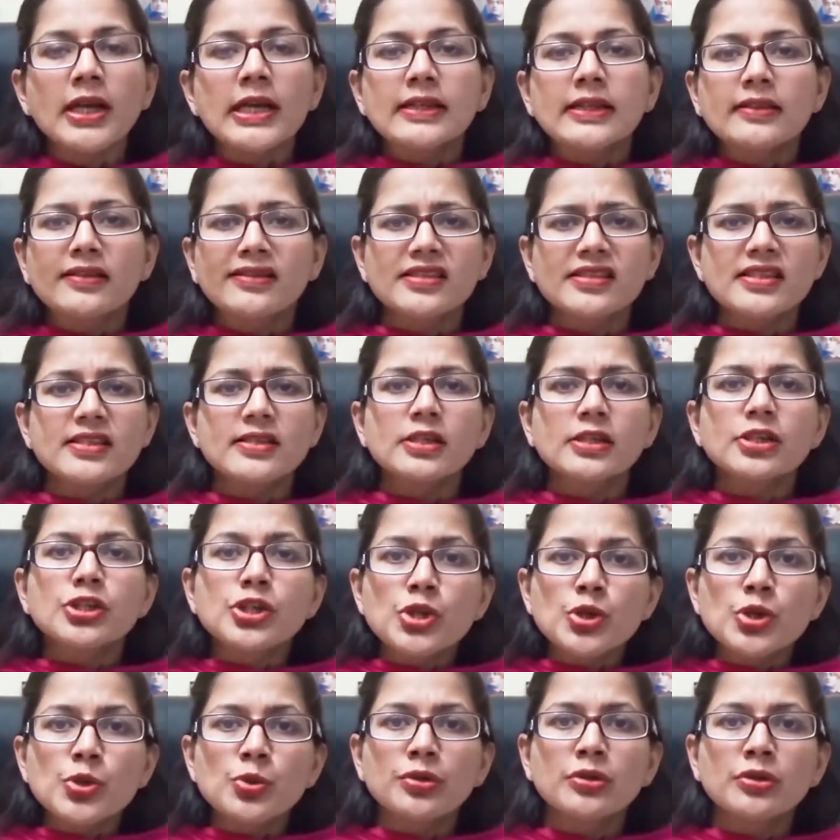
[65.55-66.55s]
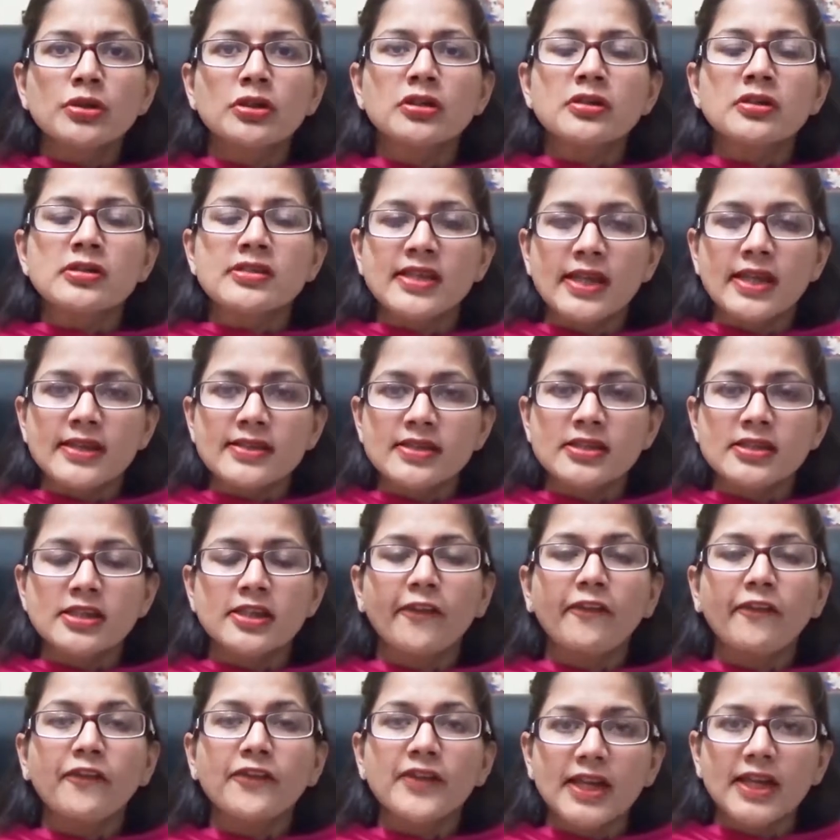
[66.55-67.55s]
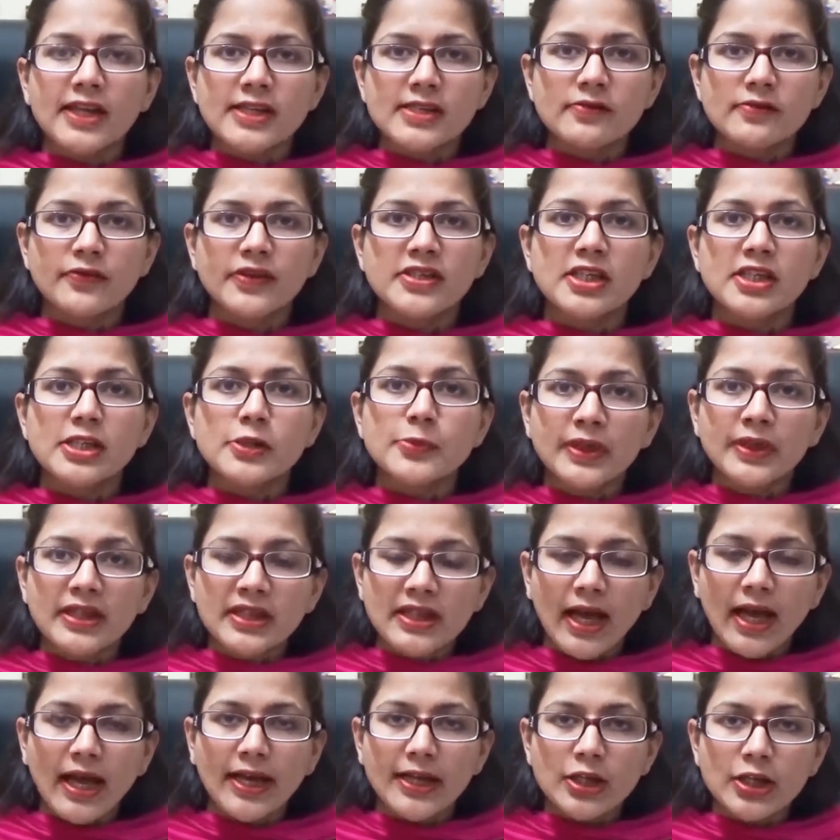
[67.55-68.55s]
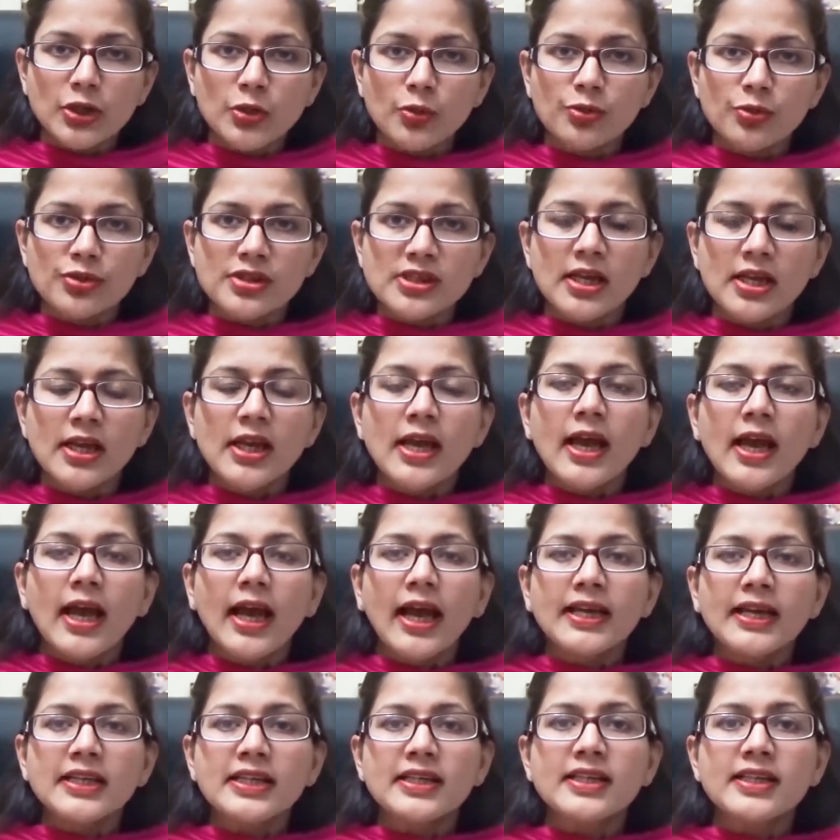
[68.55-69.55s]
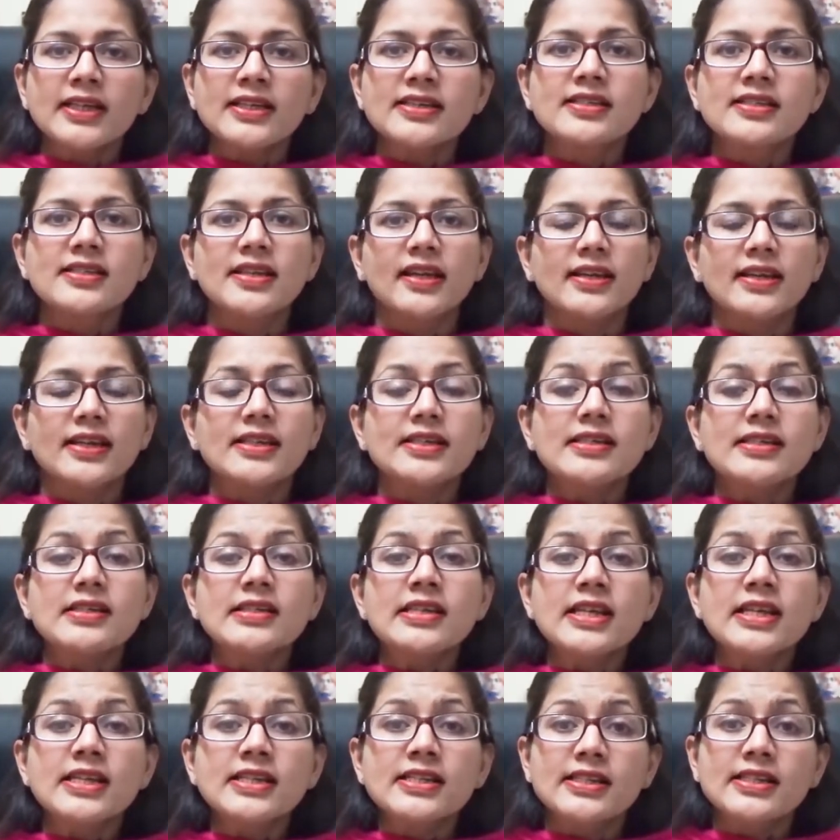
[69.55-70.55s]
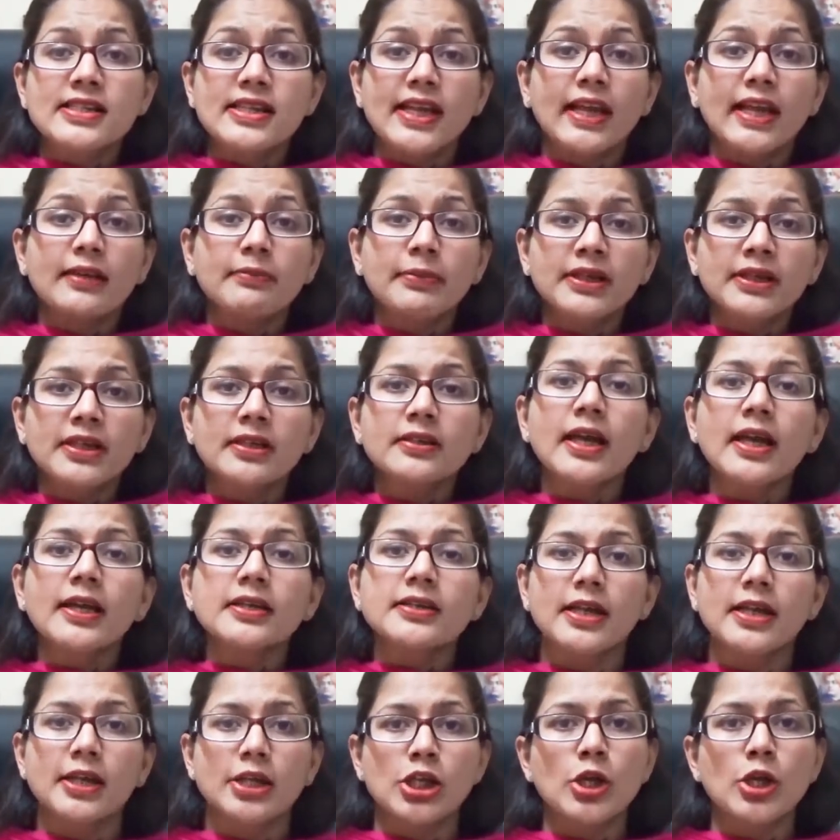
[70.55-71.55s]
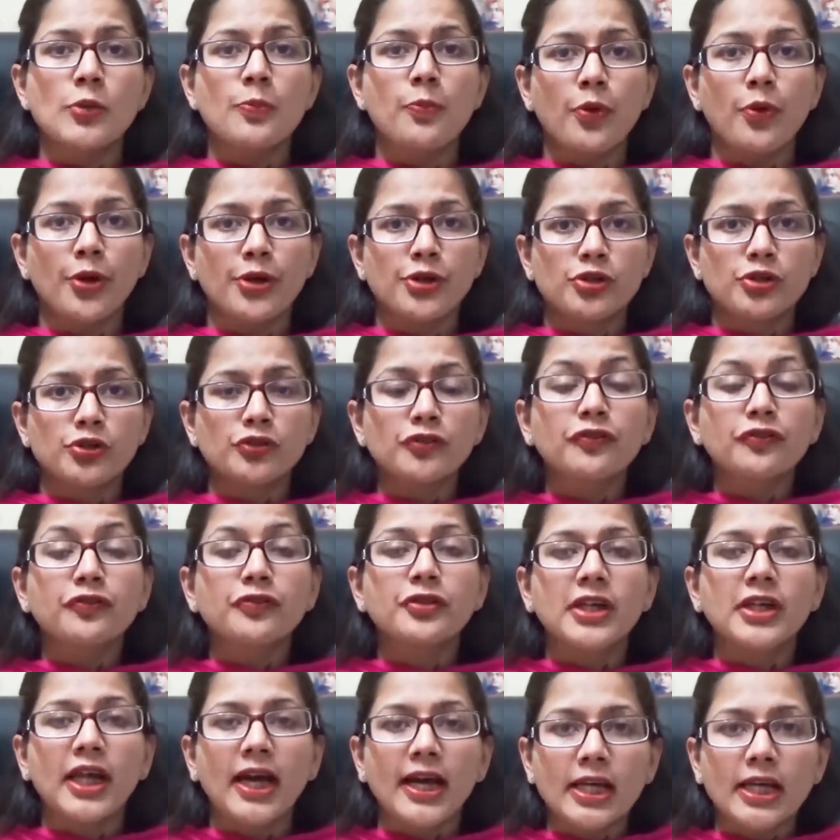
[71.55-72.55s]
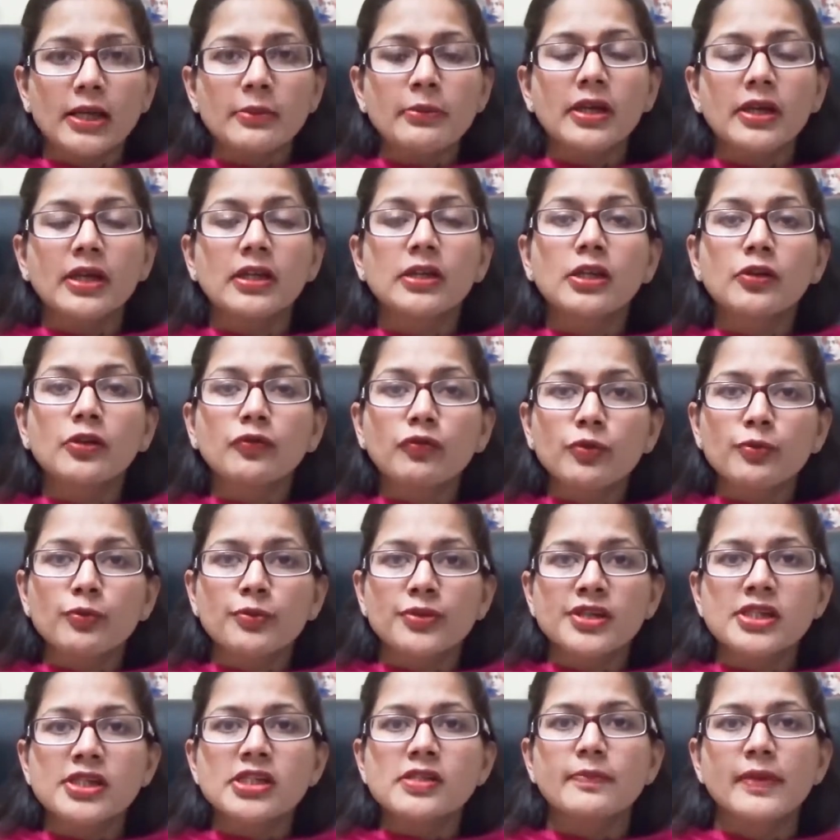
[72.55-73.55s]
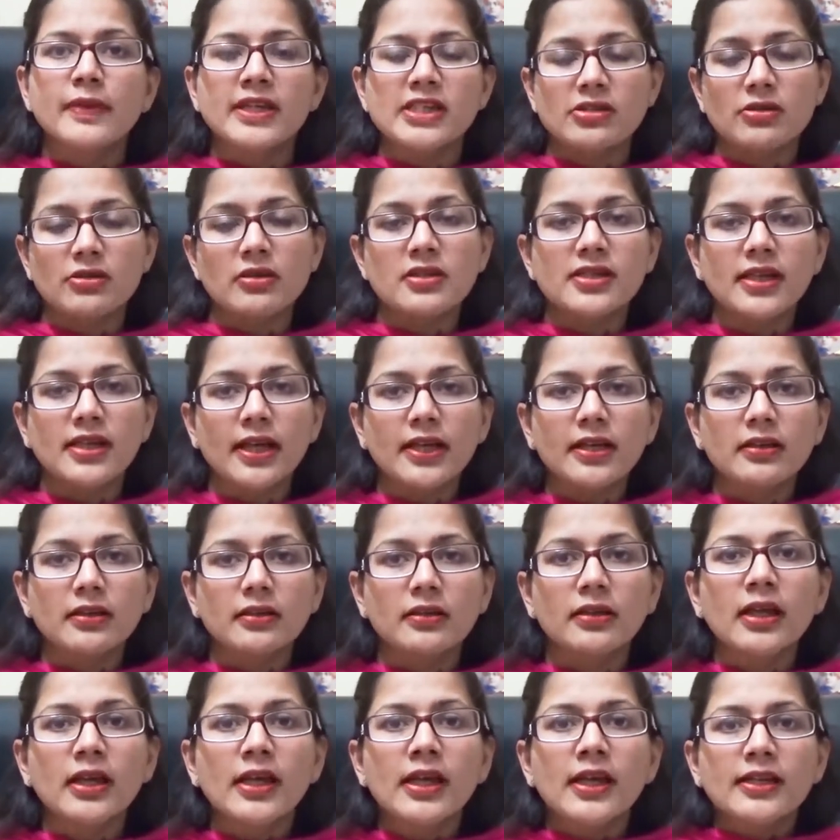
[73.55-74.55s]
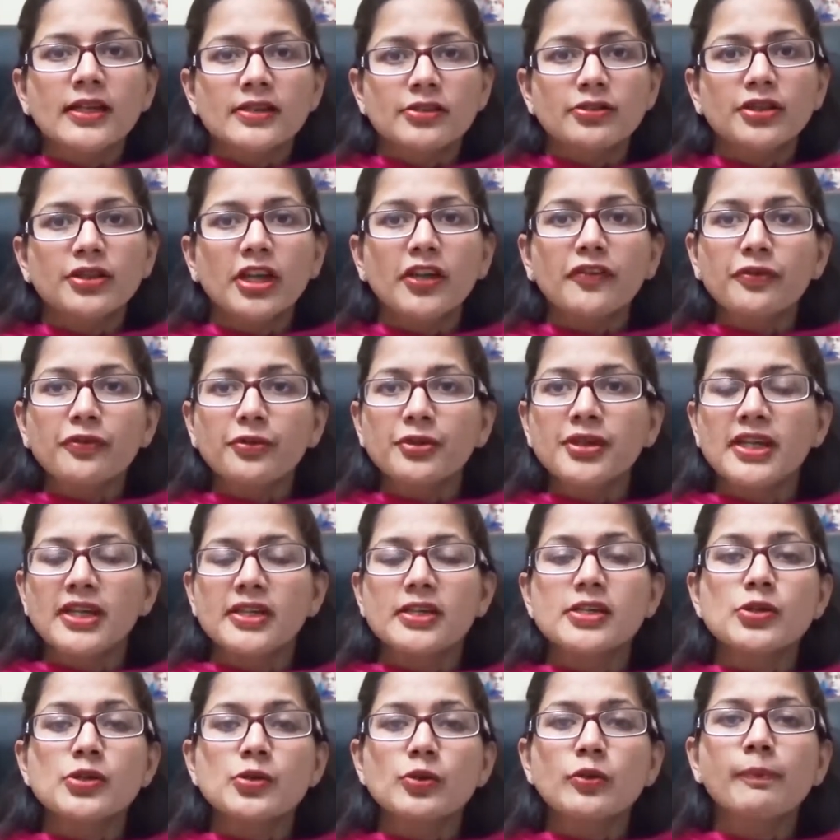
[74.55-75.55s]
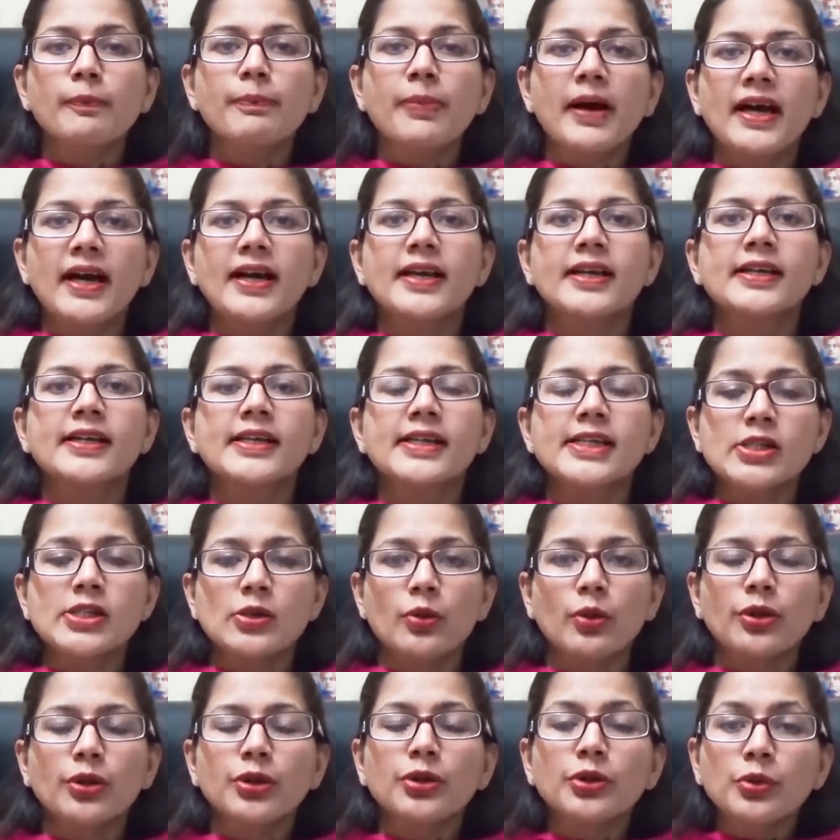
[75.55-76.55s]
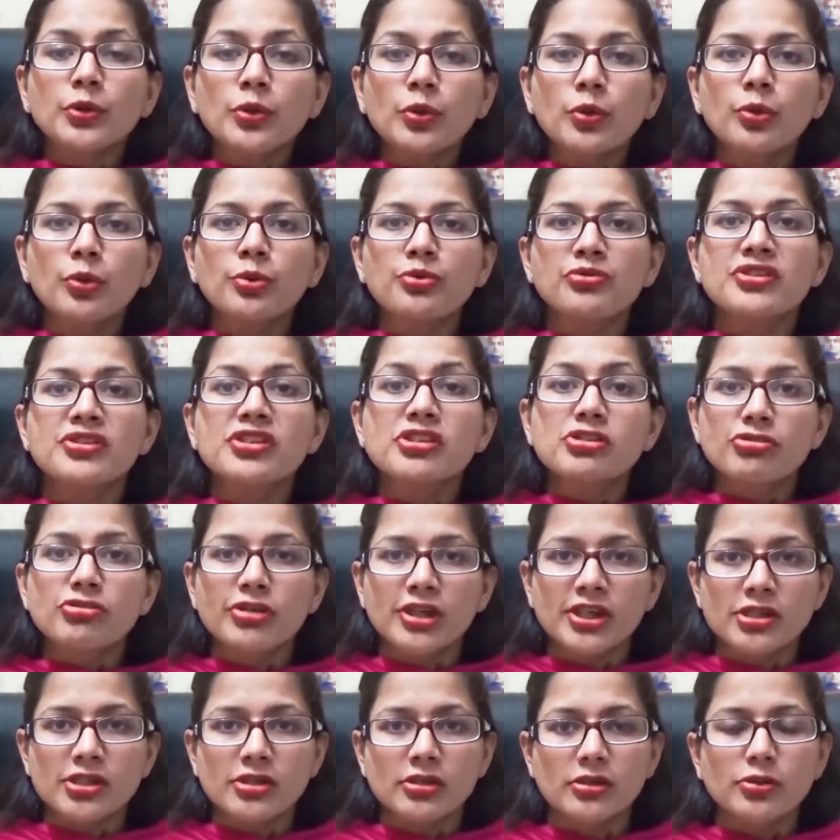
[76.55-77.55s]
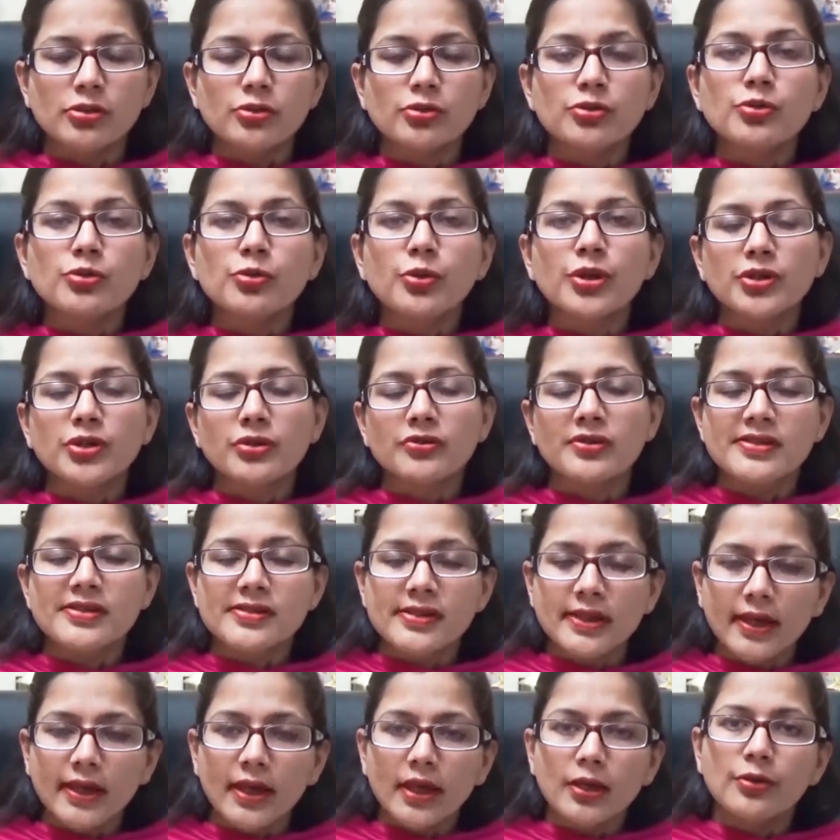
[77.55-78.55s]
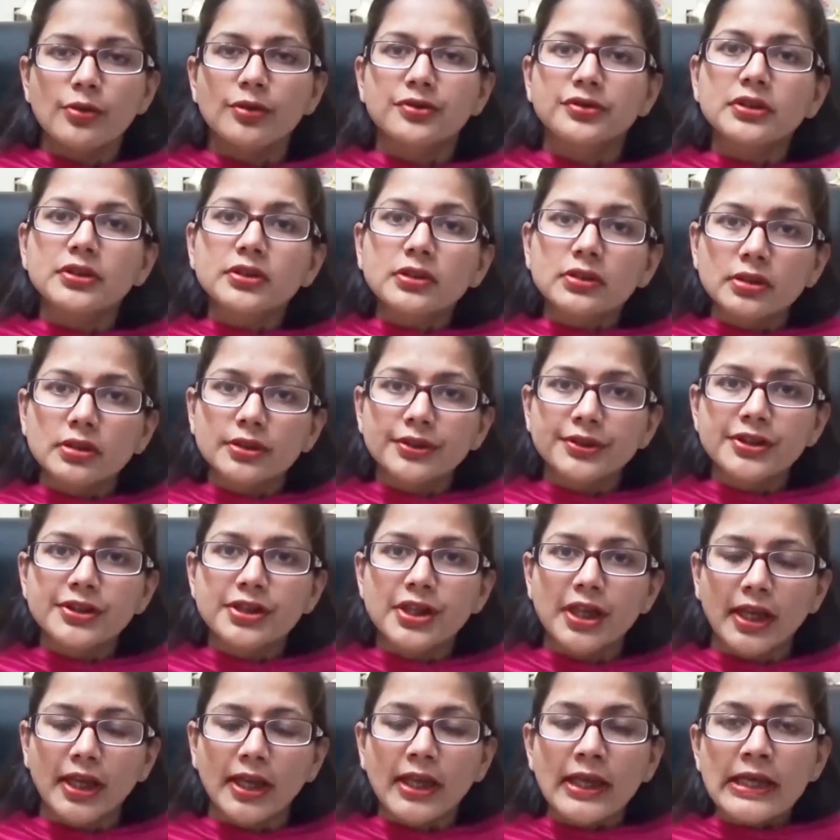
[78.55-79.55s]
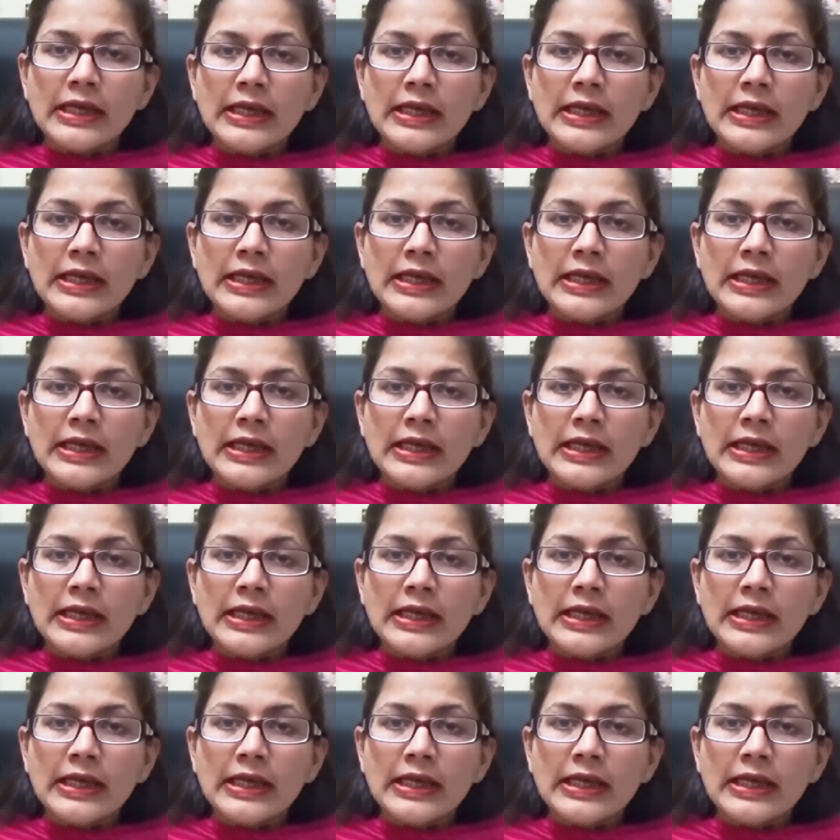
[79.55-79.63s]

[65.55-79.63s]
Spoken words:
This is a newer sensitive test which has been diagnosed, and it can be done at any point of time in the woman's menstrual cycle. So therefore there is no bias or no restriction to do it on the second or the third day.